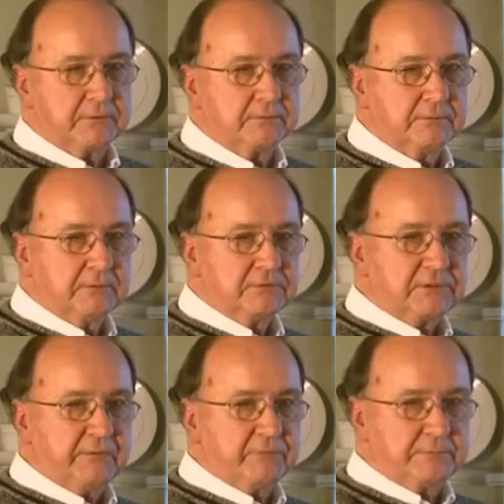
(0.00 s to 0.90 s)
uh,
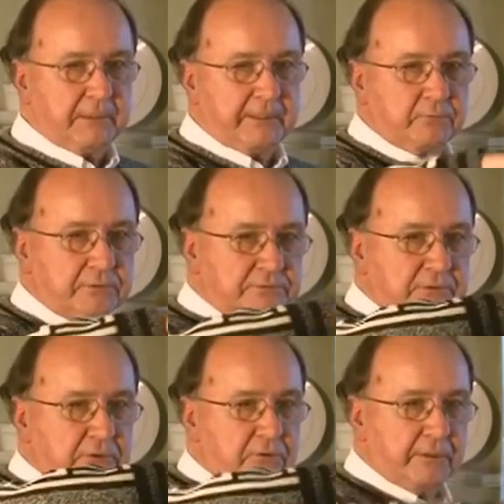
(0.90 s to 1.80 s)
Savings Bank was in
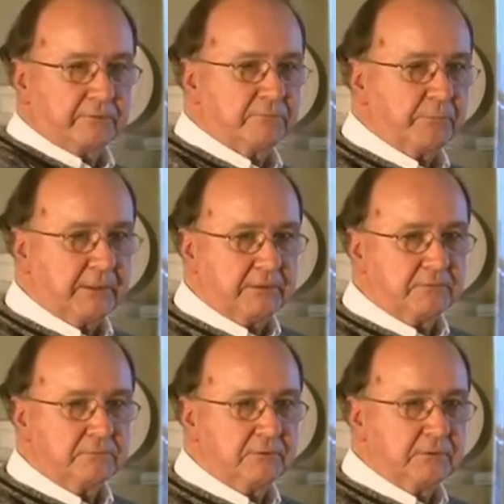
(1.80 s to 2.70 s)
the corner of Main
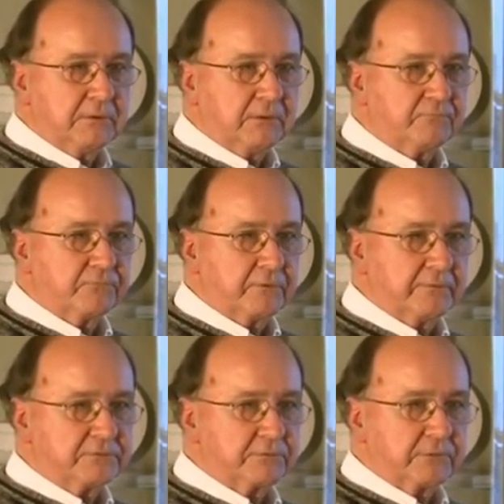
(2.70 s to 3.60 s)
and, and
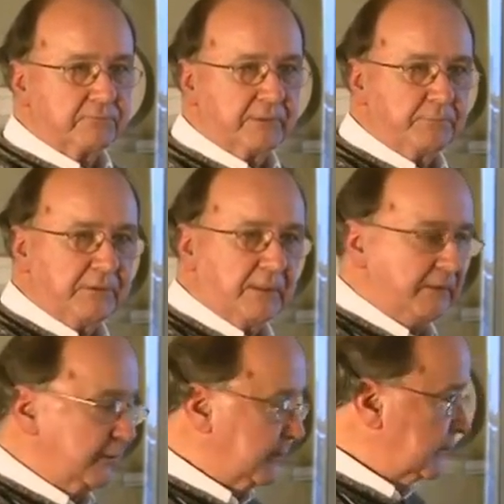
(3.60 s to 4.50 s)
Florence Street, right
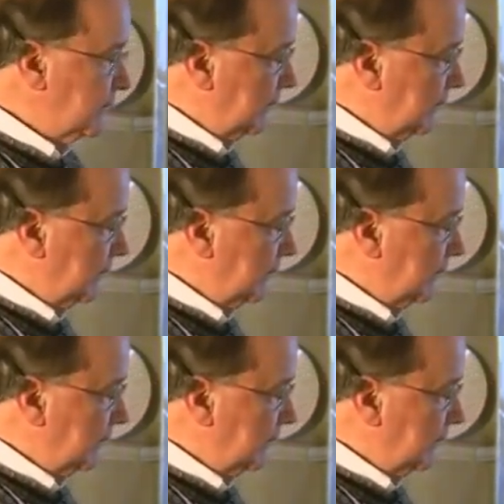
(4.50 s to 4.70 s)
behind there.